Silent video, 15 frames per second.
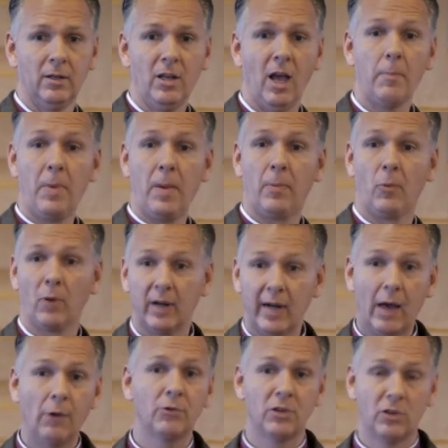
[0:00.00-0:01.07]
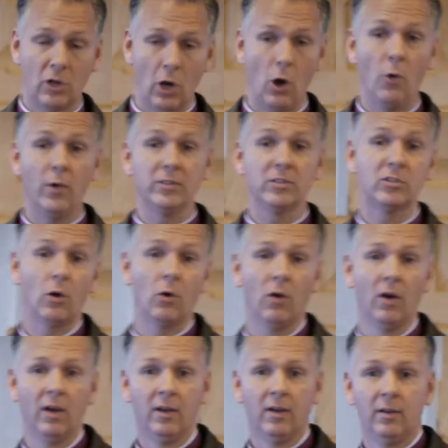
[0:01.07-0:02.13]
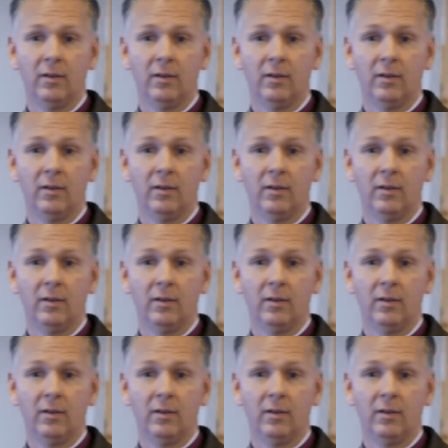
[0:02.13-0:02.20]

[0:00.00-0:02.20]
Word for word: young people were allowed to go, and so